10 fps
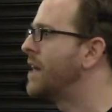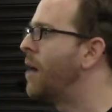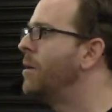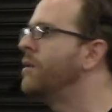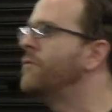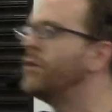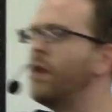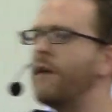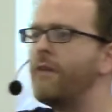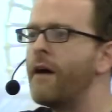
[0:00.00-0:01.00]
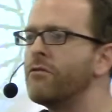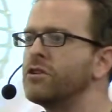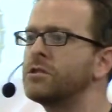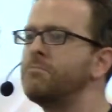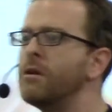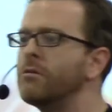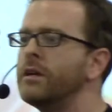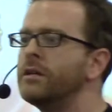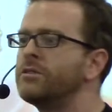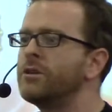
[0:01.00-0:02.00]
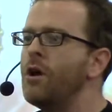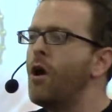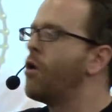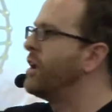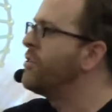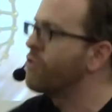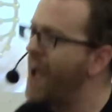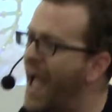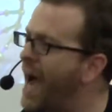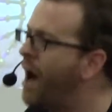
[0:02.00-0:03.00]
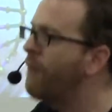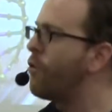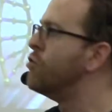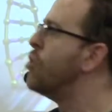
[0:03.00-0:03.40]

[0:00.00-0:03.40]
how many of you have ever experienced or either have or